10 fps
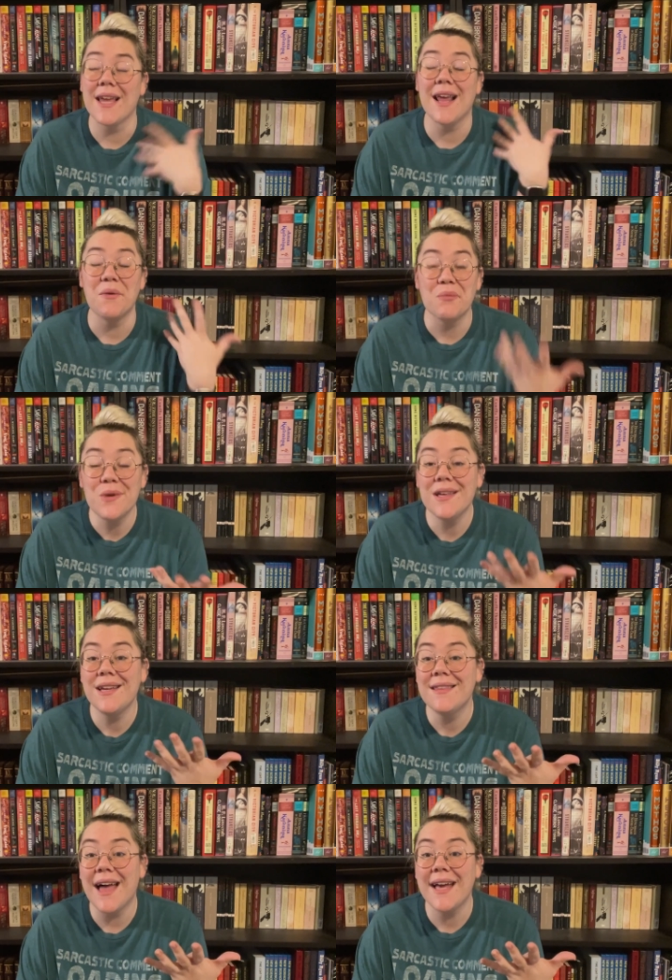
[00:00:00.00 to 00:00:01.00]
and I really
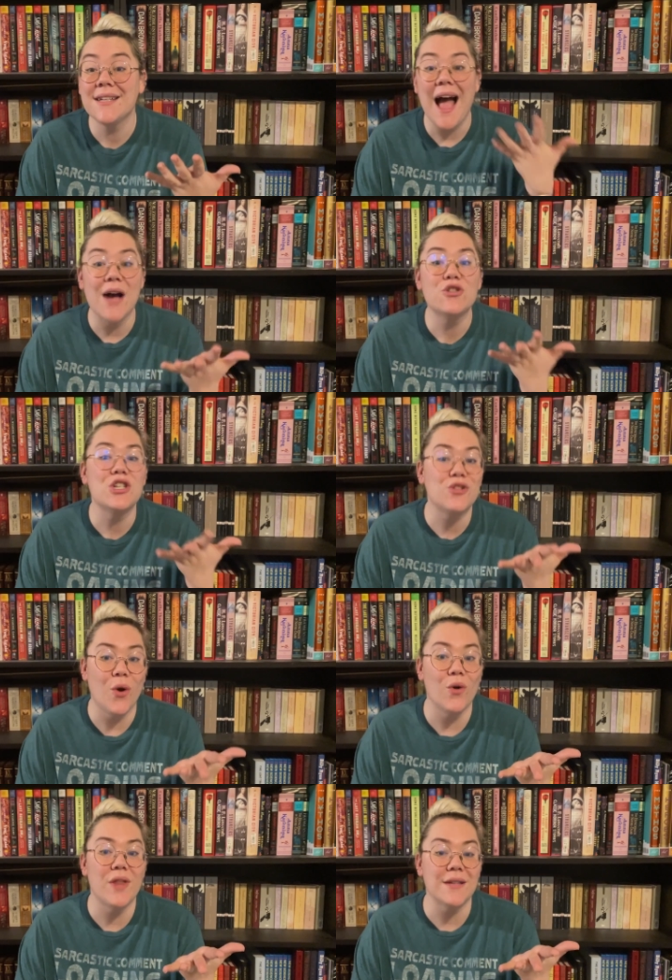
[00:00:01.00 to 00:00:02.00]
liked how she
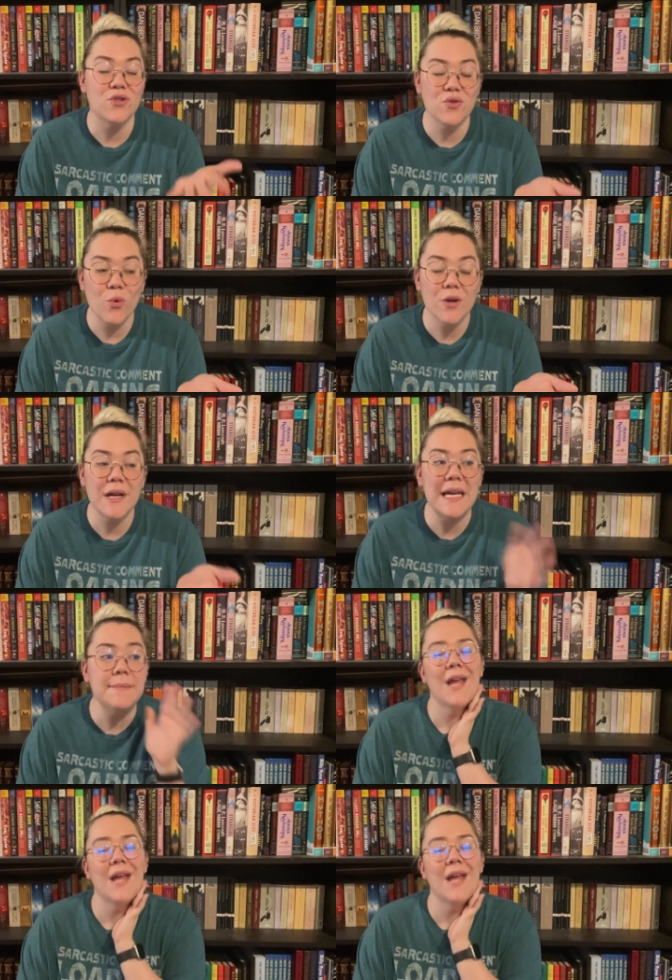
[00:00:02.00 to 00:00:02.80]
told that story.